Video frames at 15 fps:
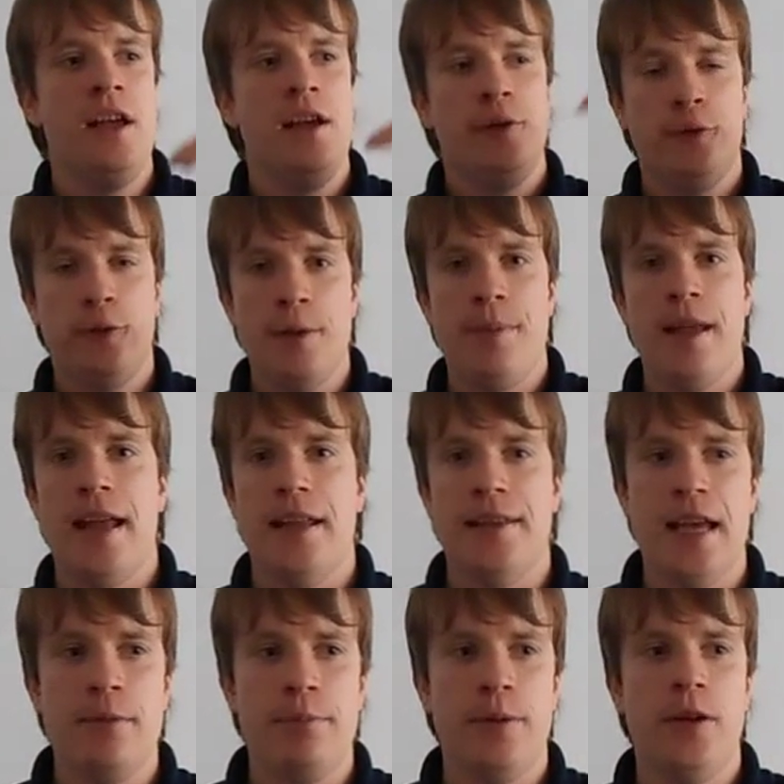flip out at
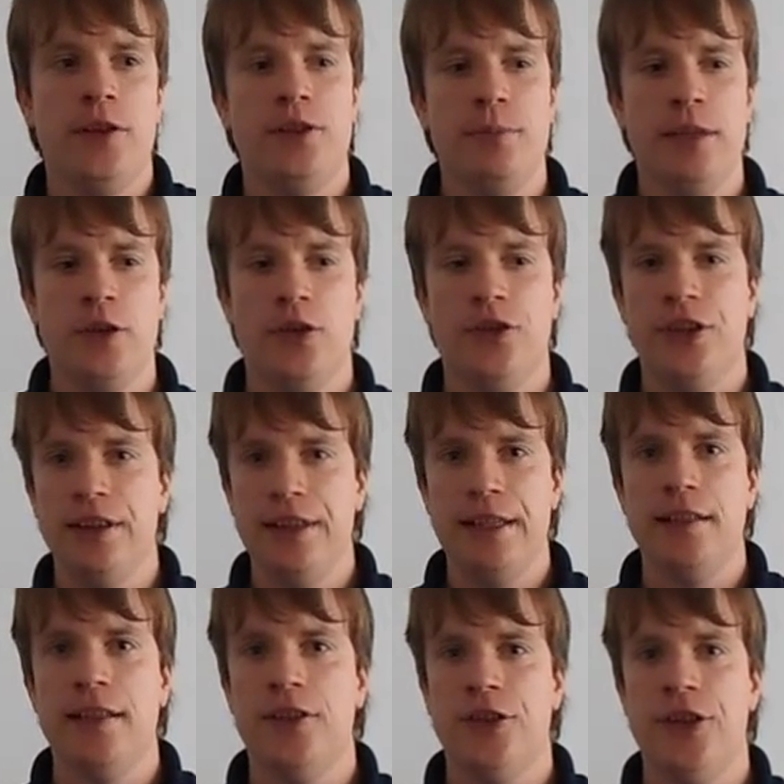that person, because the
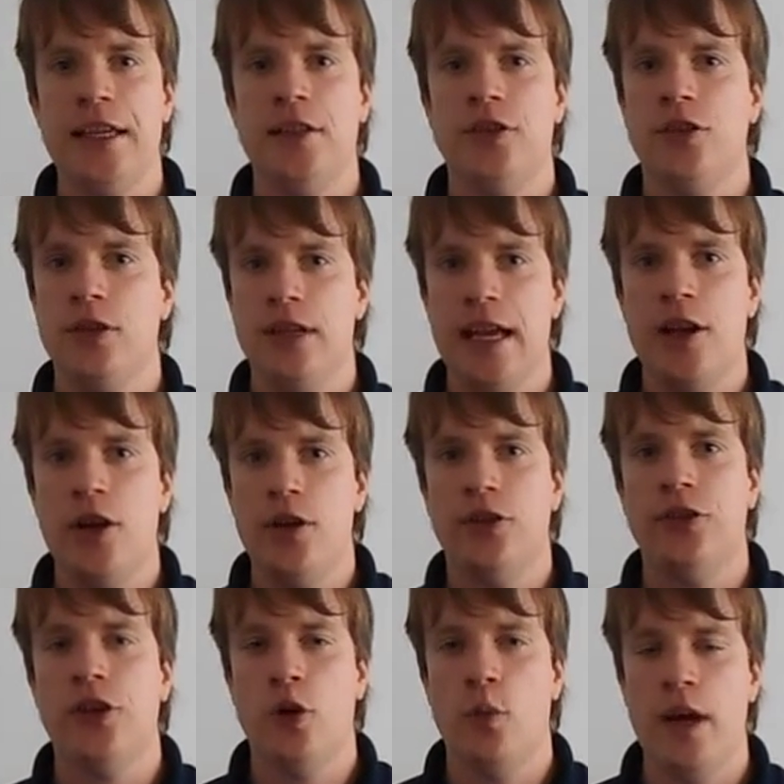littlest things could get her
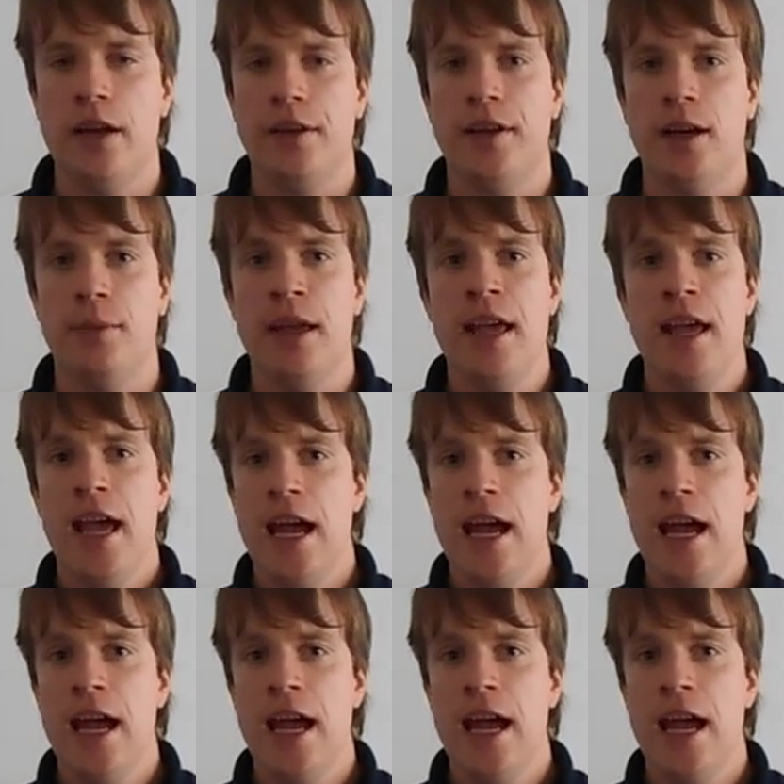so wound up,